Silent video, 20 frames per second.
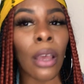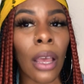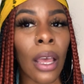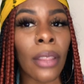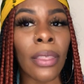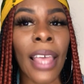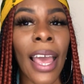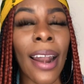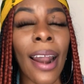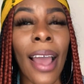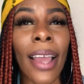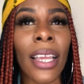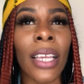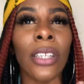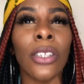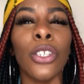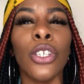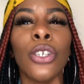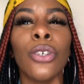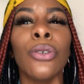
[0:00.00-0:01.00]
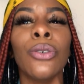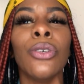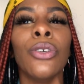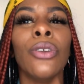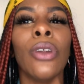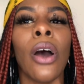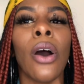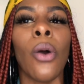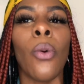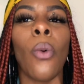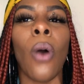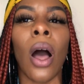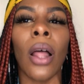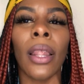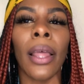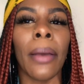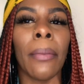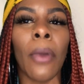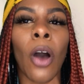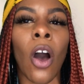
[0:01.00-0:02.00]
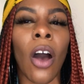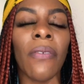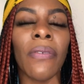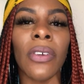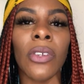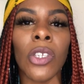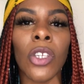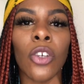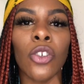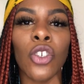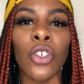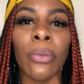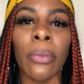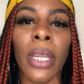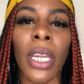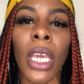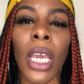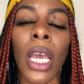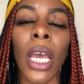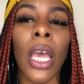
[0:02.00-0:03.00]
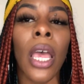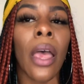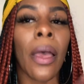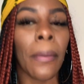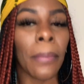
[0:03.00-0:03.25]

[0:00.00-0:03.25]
that I can do, you know, while I'm off of social media,